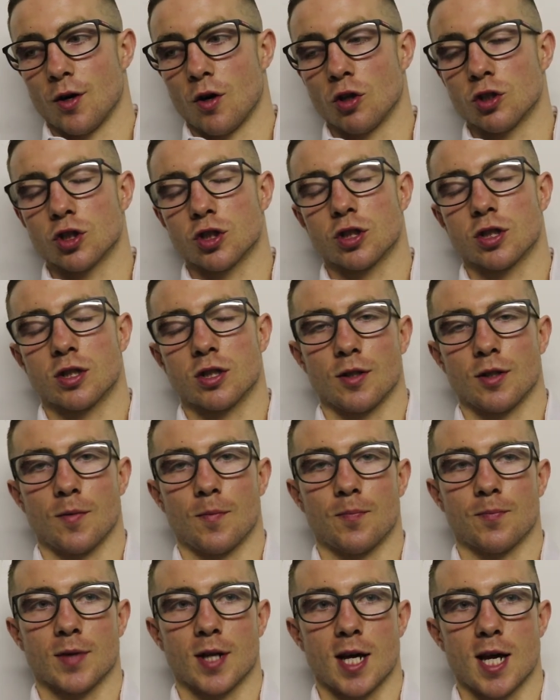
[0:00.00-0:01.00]
I just,
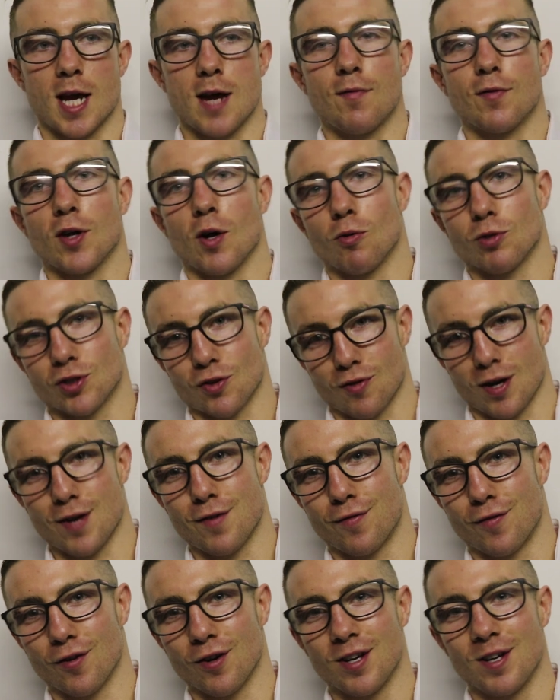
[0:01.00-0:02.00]
even though it was a
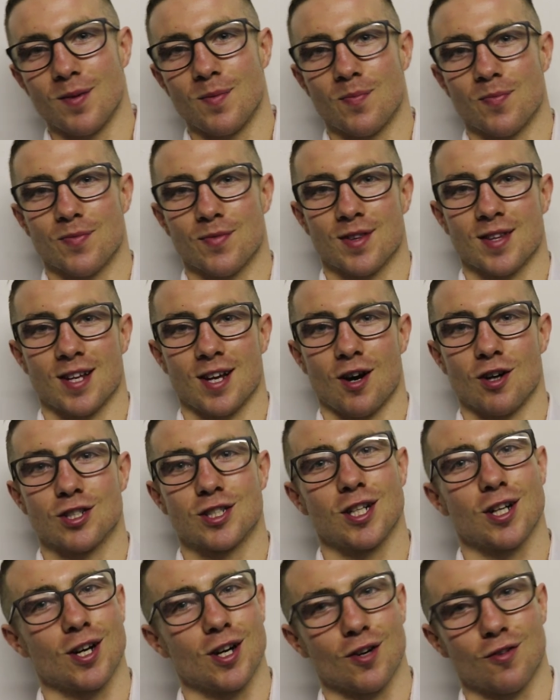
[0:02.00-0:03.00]
great fight, I was
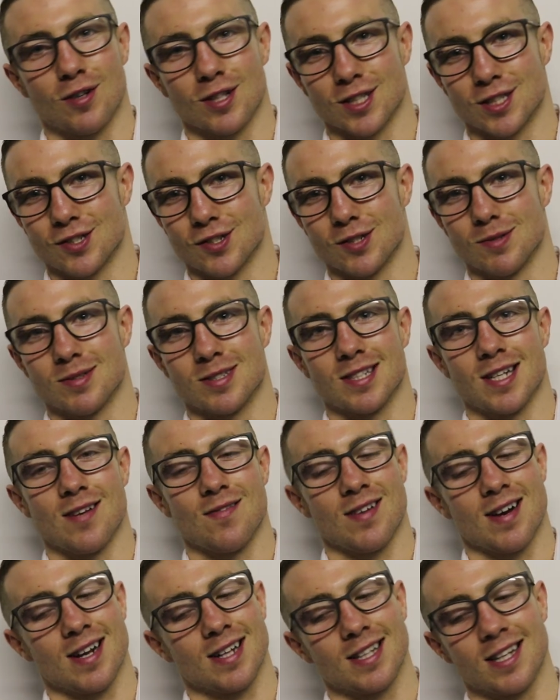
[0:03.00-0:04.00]
still going to criticise
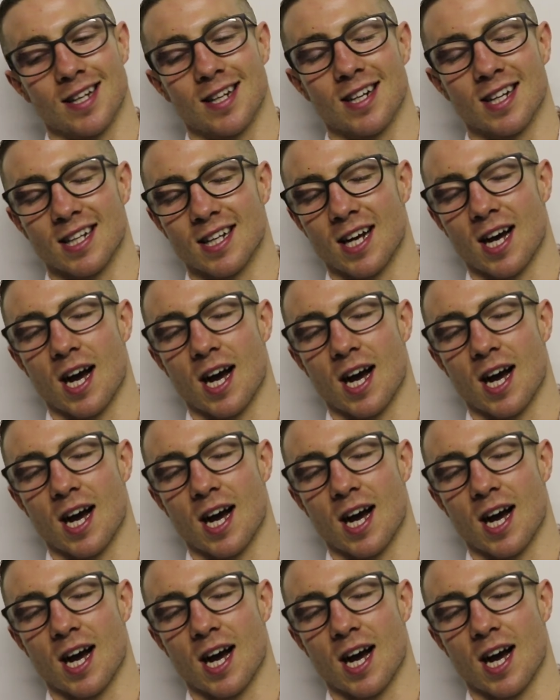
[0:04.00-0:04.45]
myself, and I didn't.